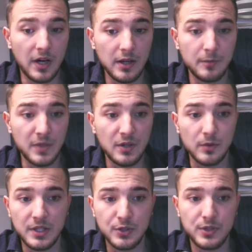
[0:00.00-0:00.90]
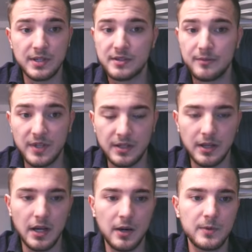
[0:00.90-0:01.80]
Why micro niches
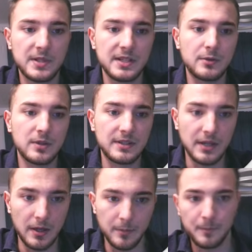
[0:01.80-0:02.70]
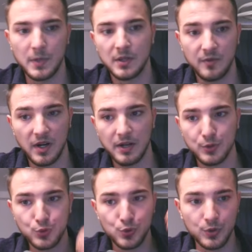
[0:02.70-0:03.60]
win every single time and
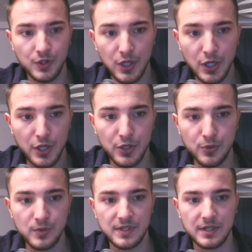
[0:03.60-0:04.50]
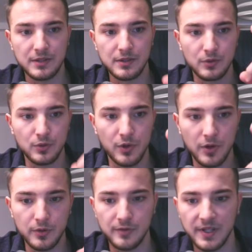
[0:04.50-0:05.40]
why you should use it to
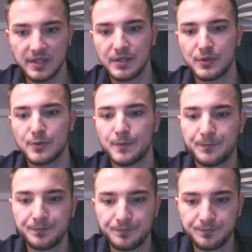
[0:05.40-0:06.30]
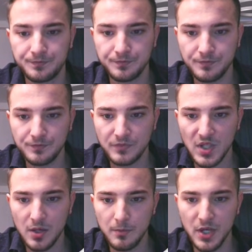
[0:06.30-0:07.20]
your advantage.
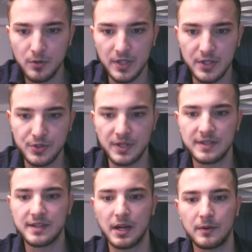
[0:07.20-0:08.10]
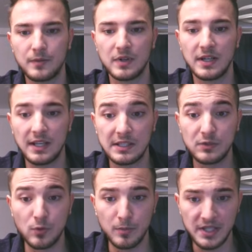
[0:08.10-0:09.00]
Micro niches have
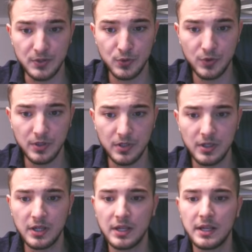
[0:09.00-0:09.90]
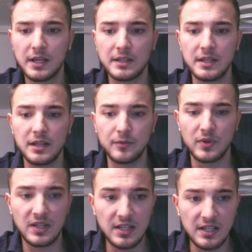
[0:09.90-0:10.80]
less competition, they
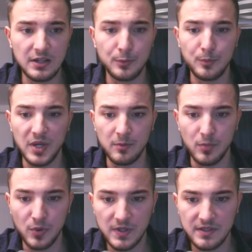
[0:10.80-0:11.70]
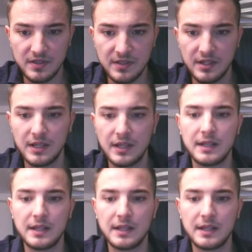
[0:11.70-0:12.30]
have clear pain points,